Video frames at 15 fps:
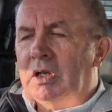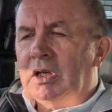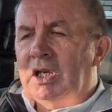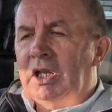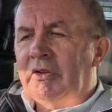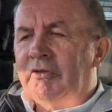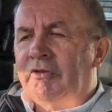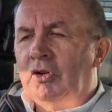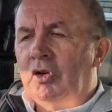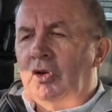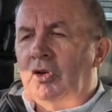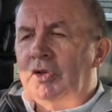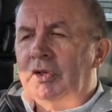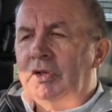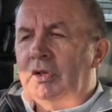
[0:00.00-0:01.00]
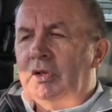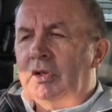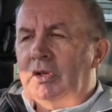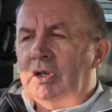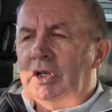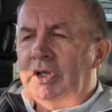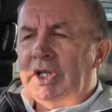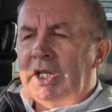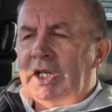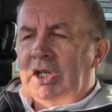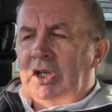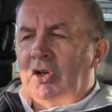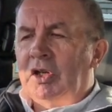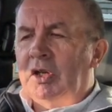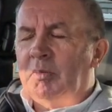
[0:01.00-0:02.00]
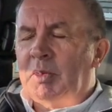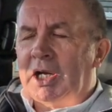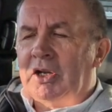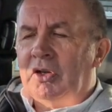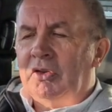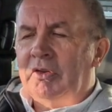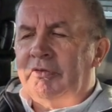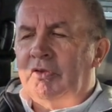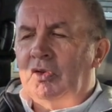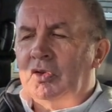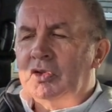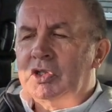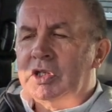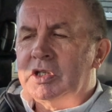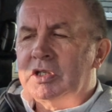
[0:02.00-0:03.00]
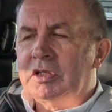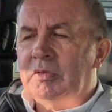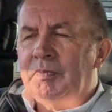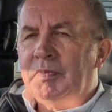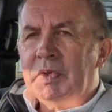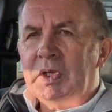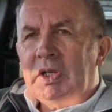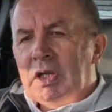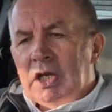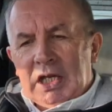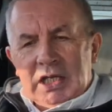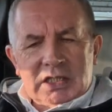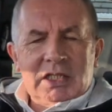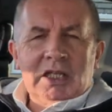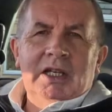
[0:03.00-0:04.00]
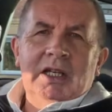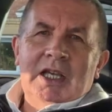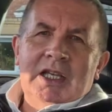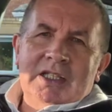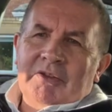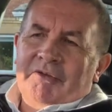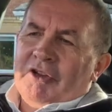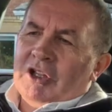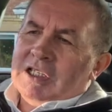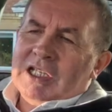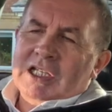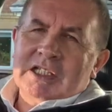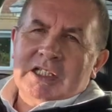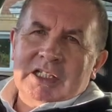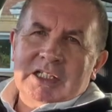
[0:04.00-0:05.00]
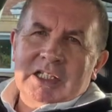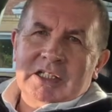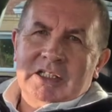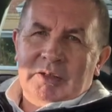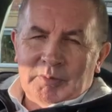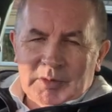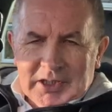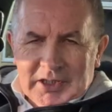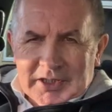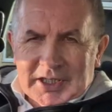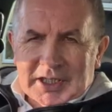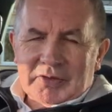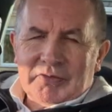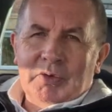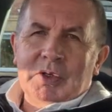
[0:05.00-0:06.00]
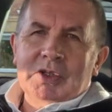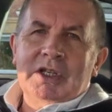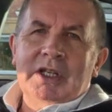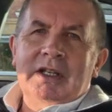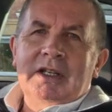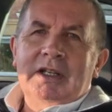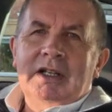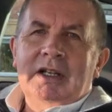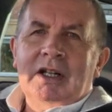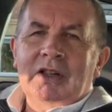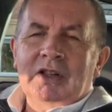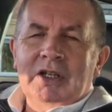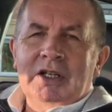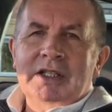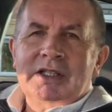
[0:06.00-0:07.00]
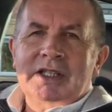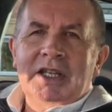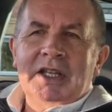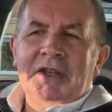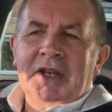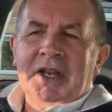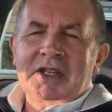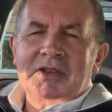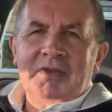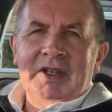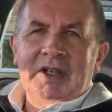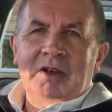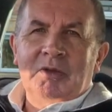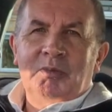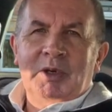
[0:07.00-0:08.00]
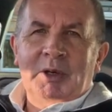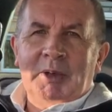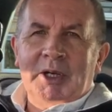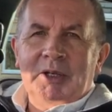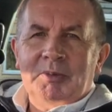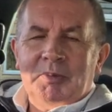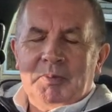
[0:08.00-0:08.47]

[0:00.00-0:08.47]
click Ford, and there you go. You're back on the Ford system. It's a fantastic system. Thanks for watching. I'll see you in the next video. Bye bye.